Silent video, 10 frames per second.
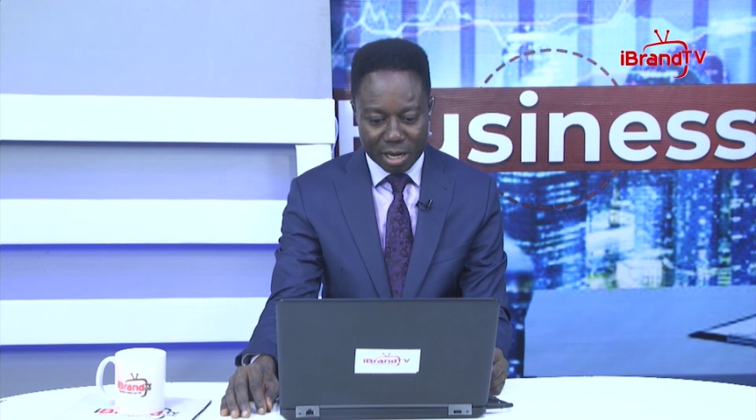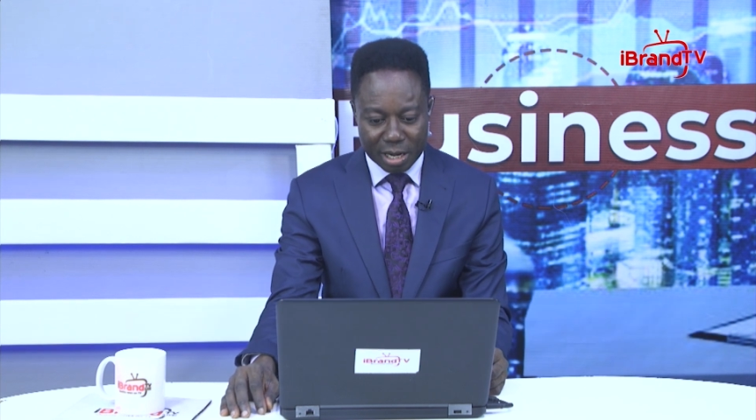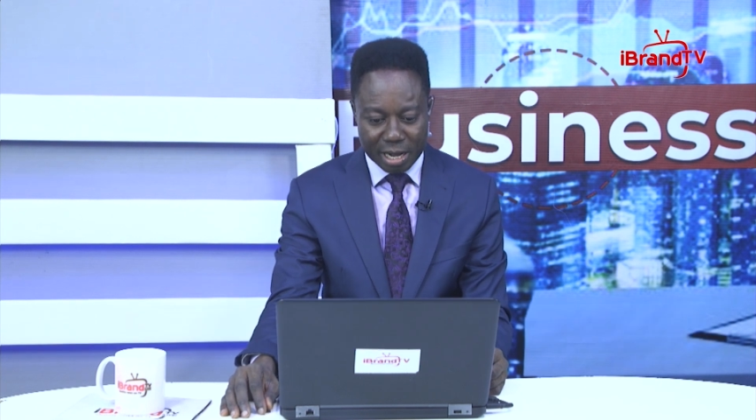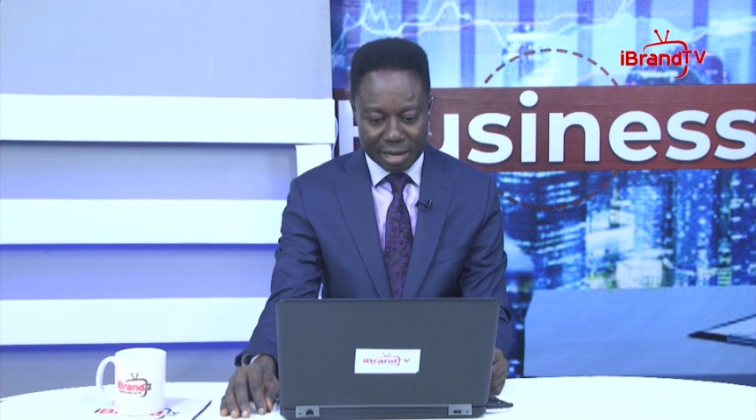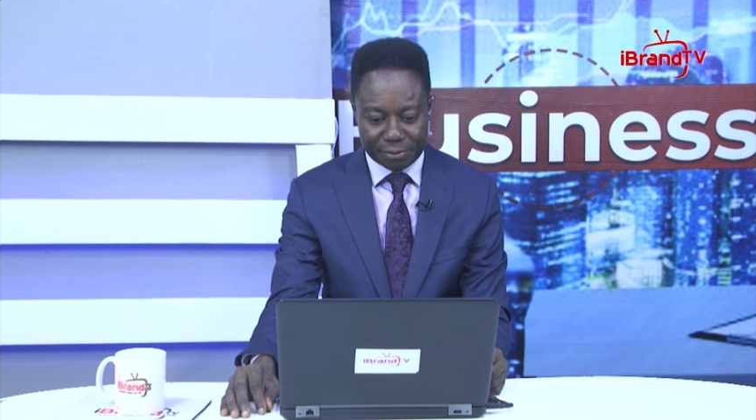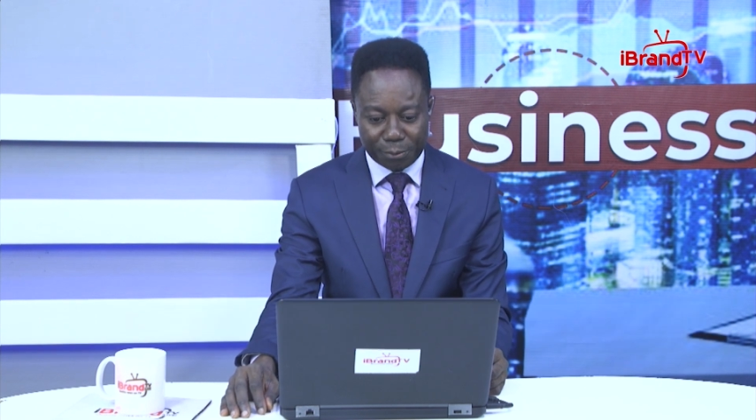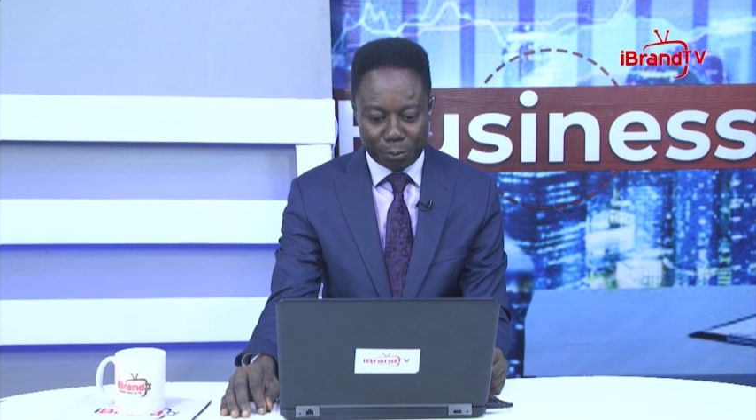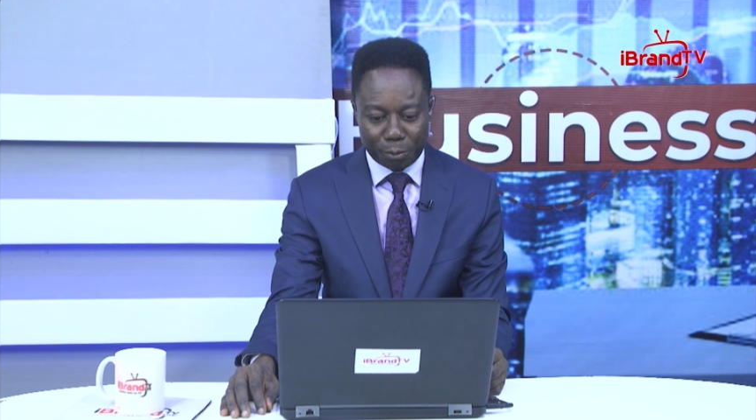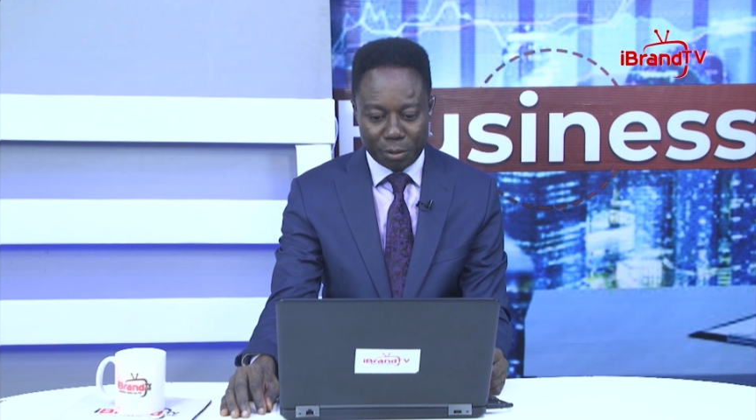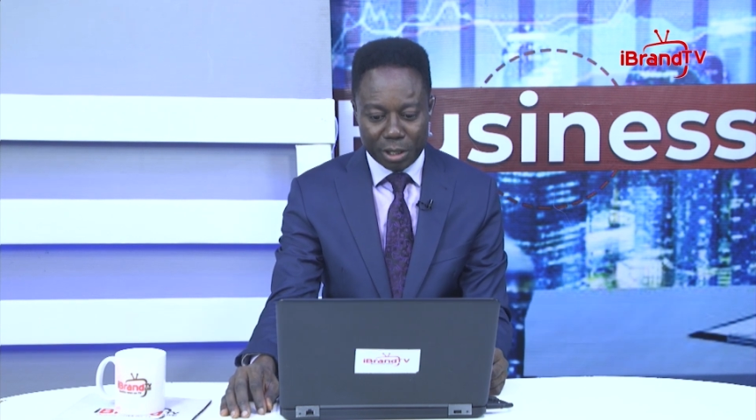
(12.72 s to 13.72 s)
uh,
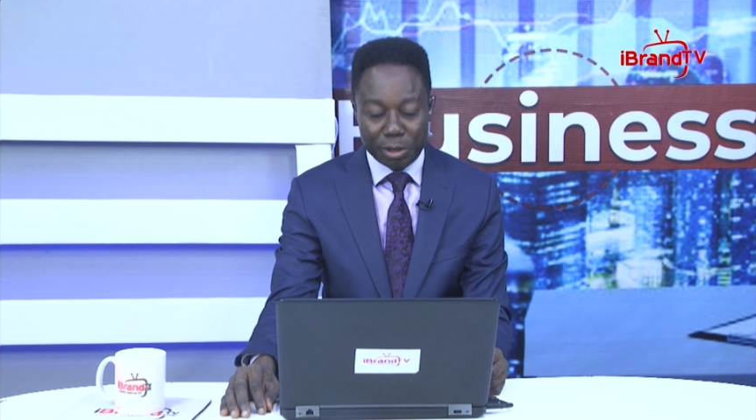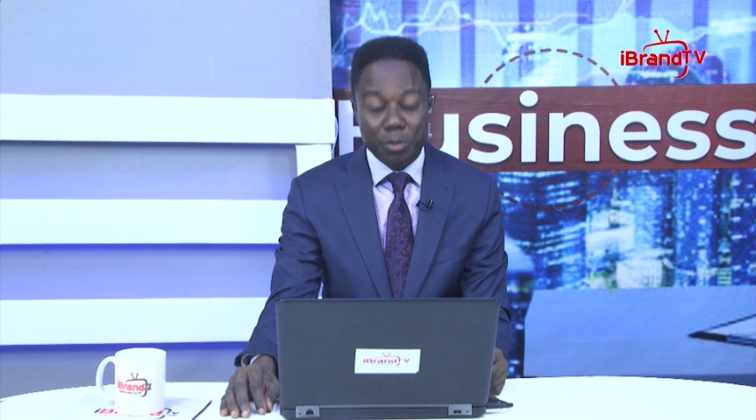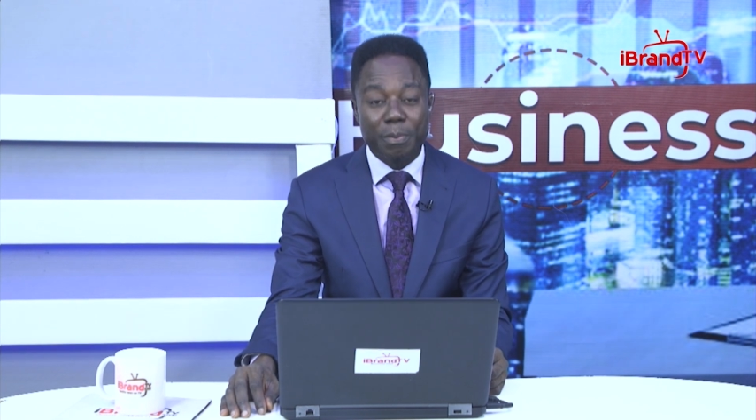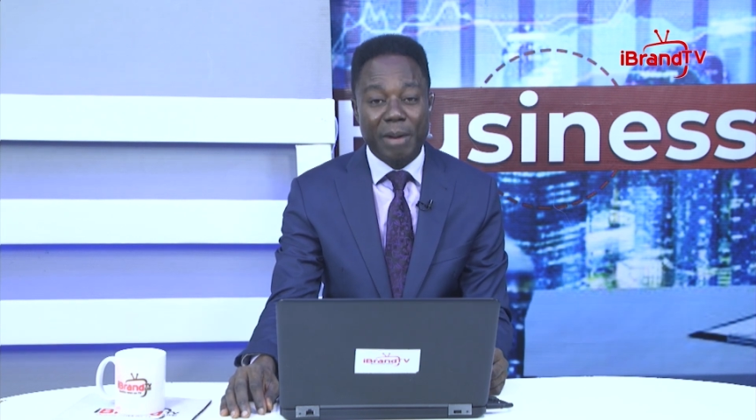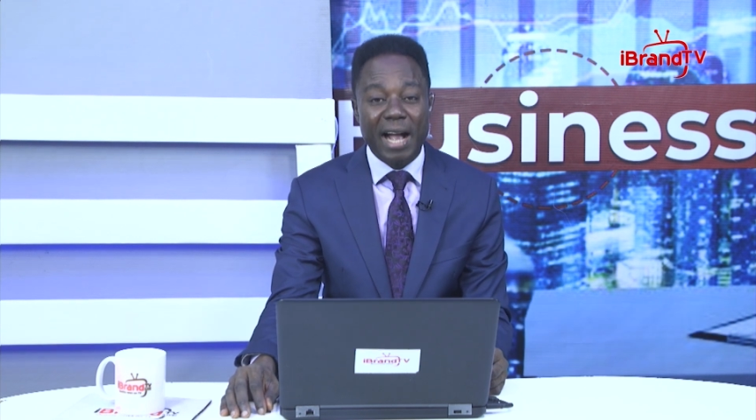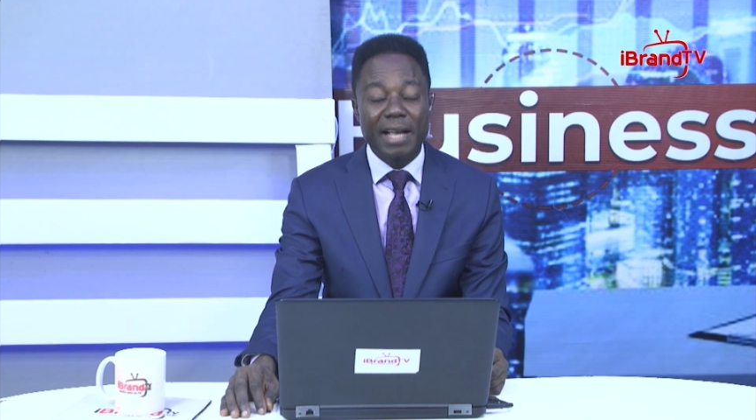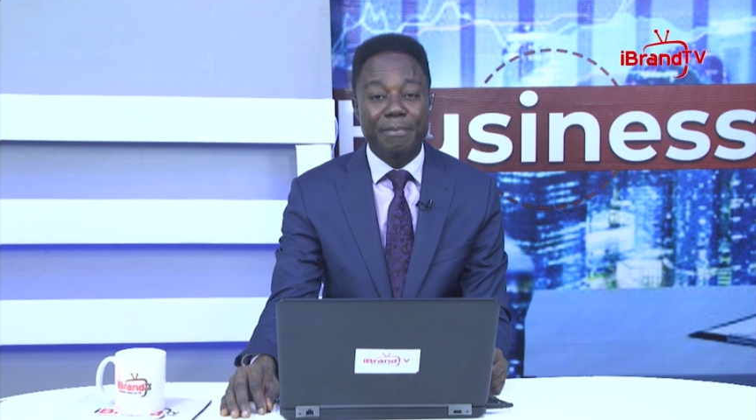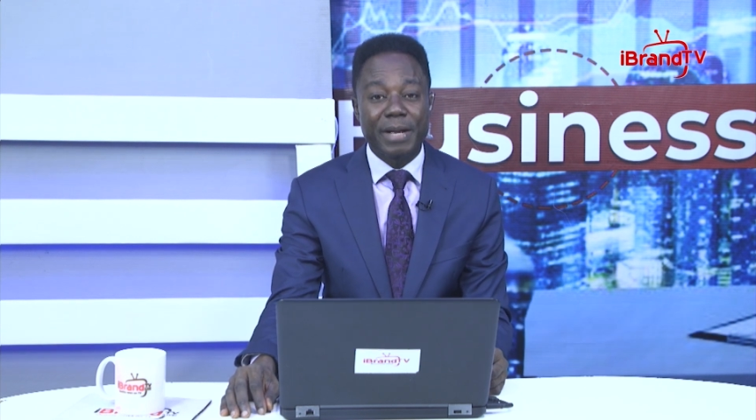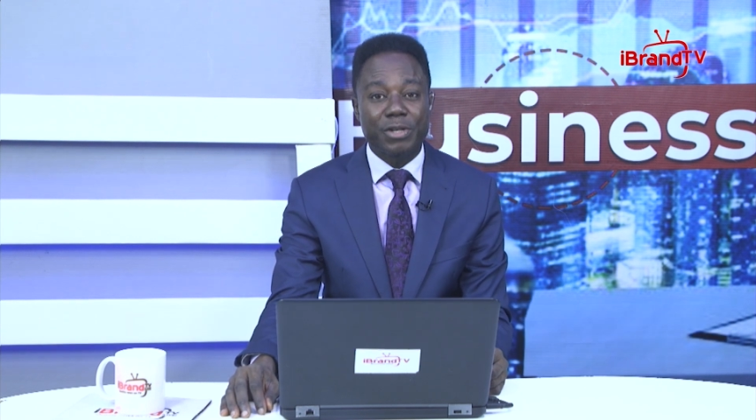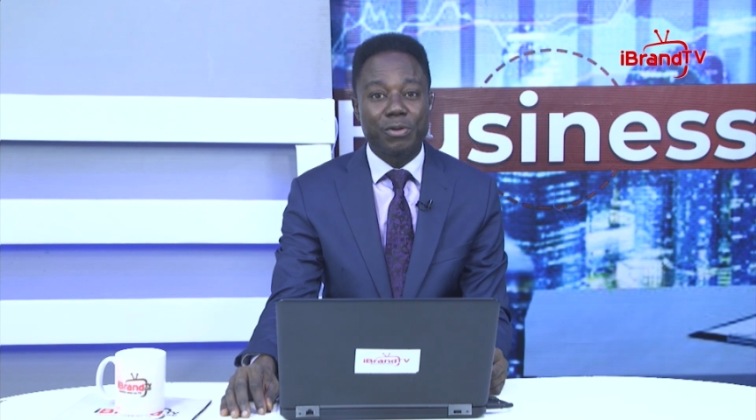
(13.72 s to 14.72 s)
for to buy
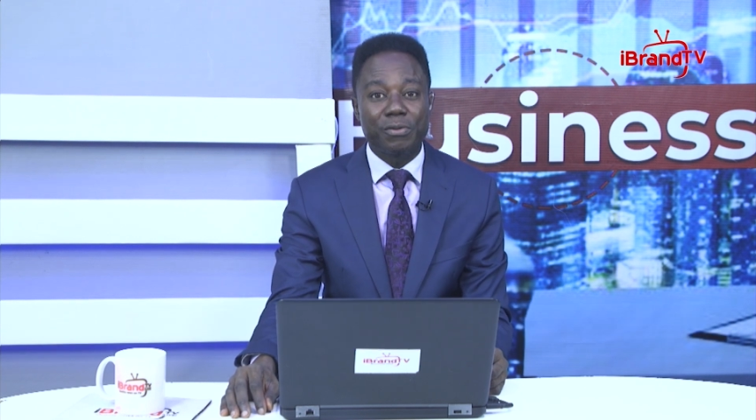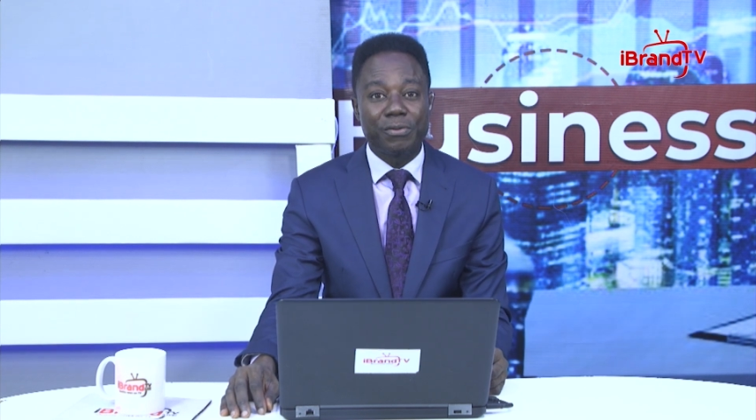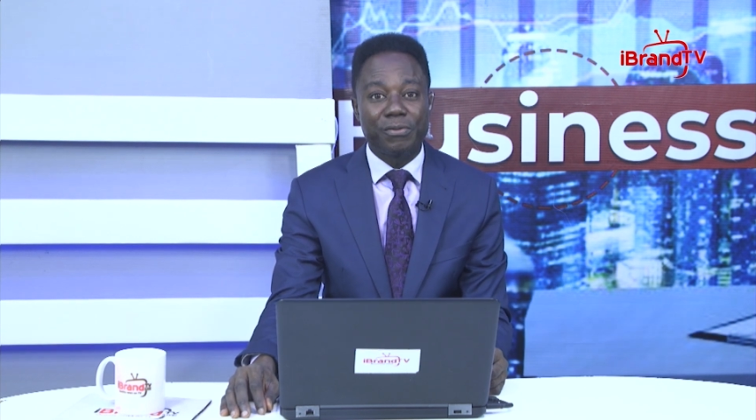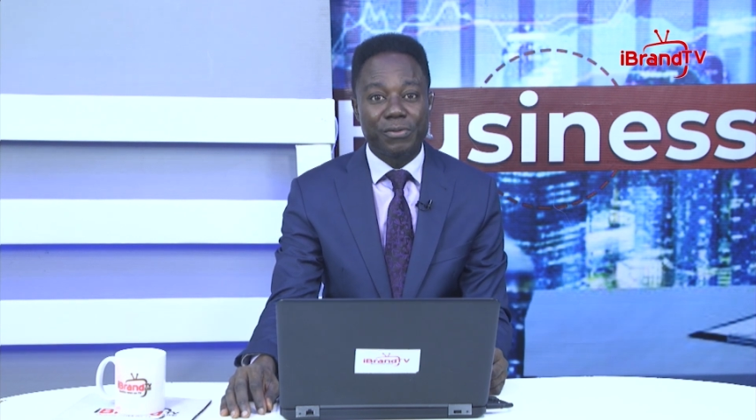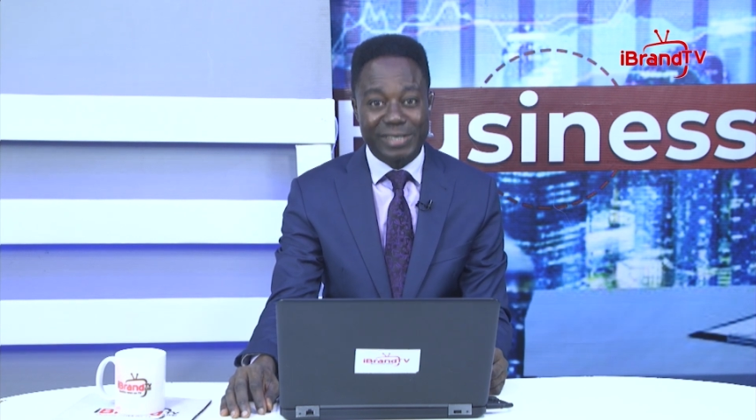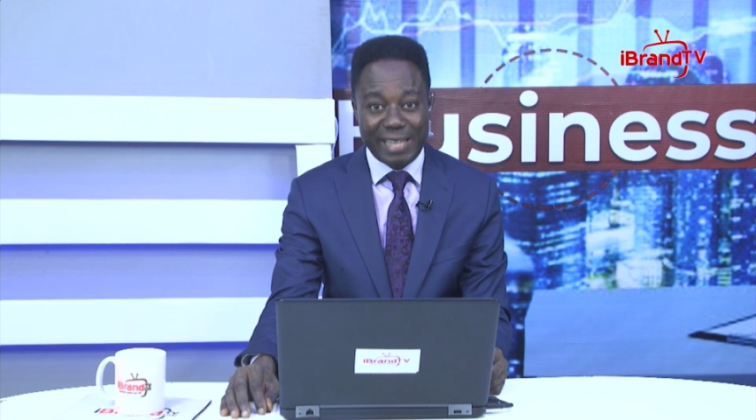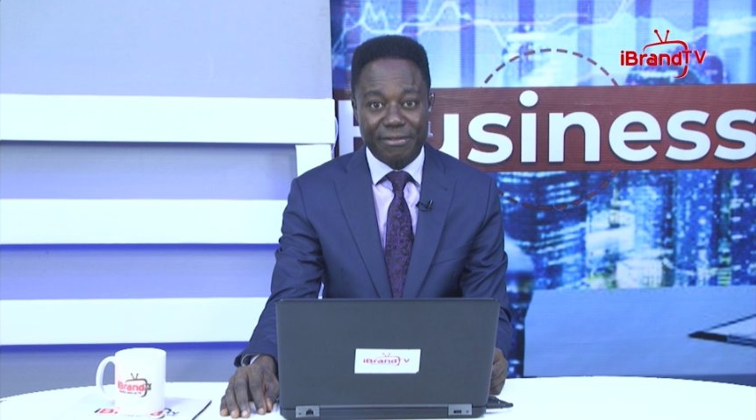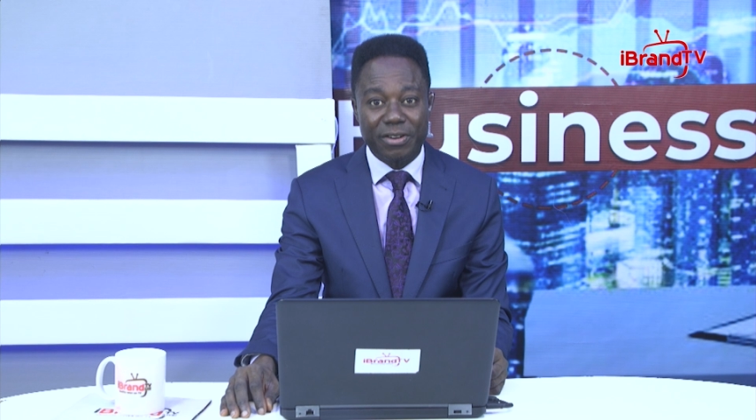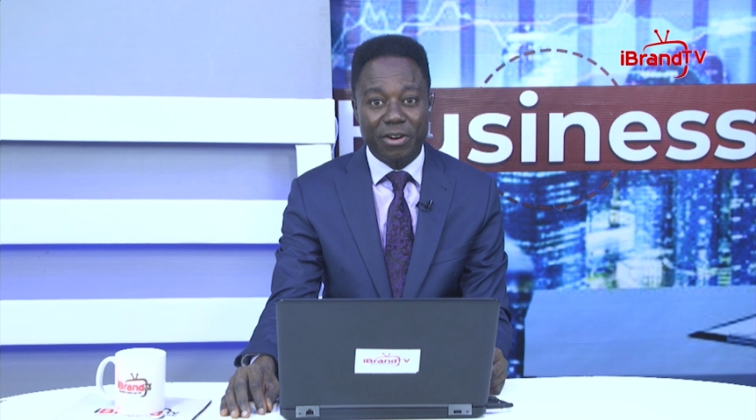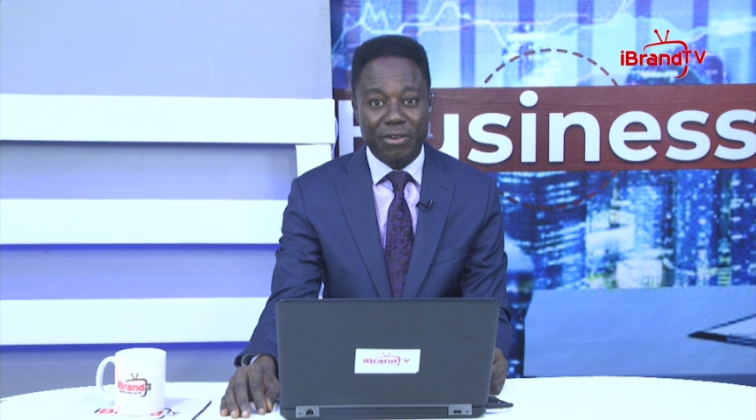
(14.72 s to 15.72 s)
petrol
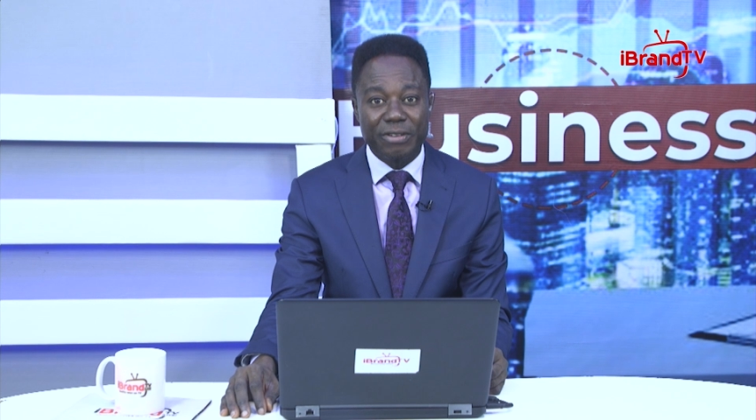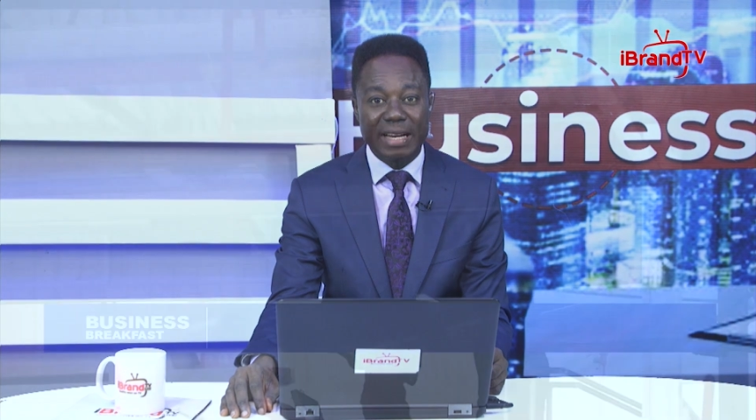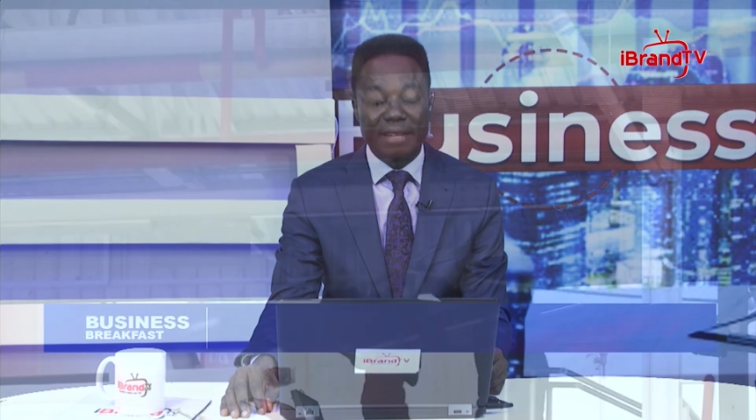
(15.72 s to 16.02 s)
seven hundred